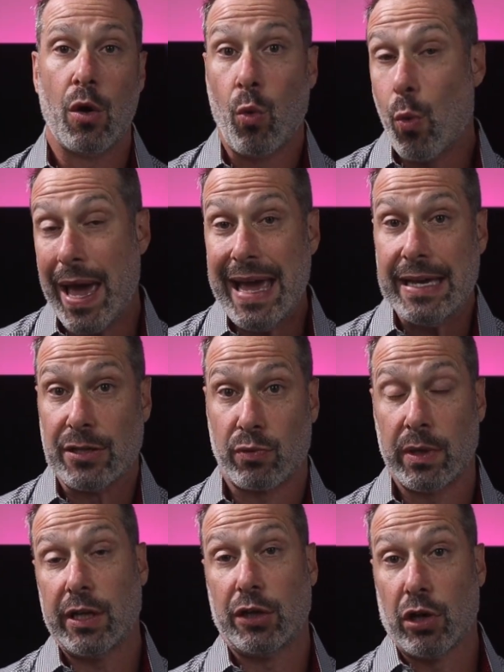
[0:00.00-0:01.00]
ways,
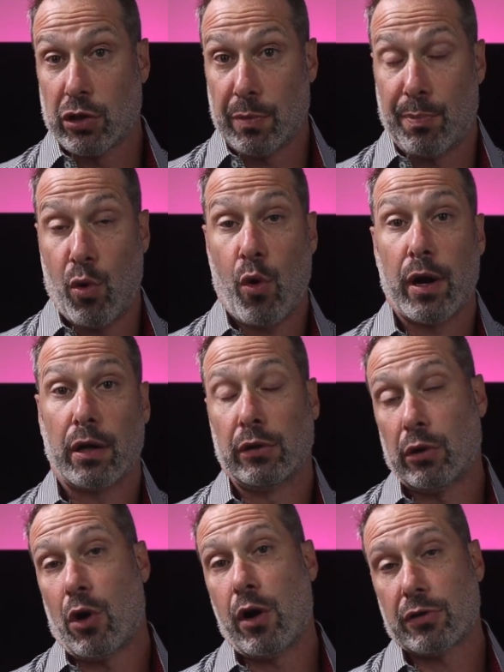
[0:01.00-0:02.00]
really, to support
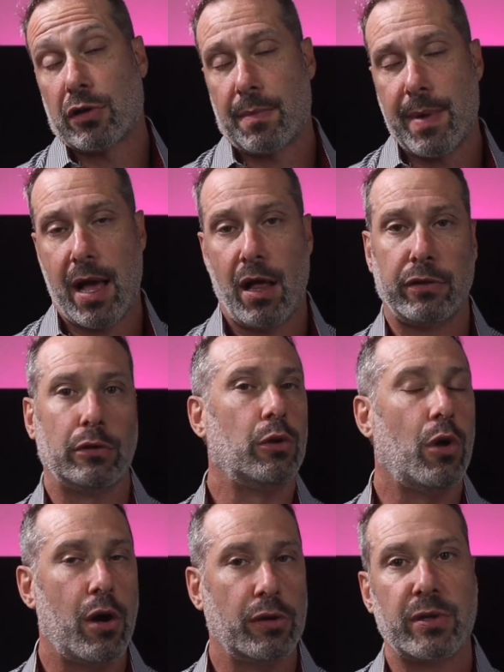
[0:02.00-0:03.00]
long-term health,
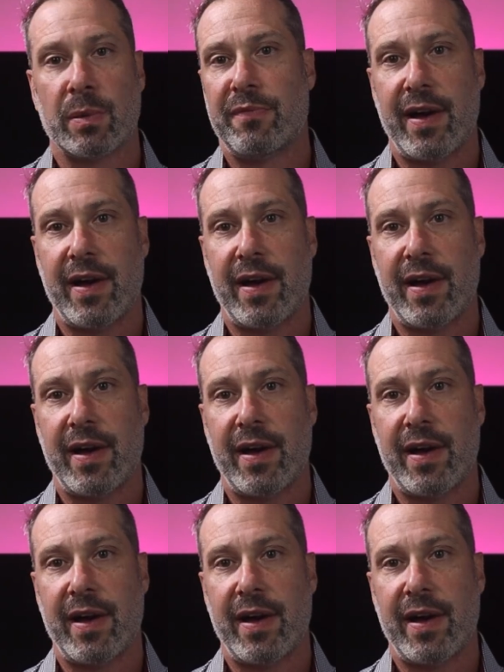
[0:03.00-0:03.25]
long-term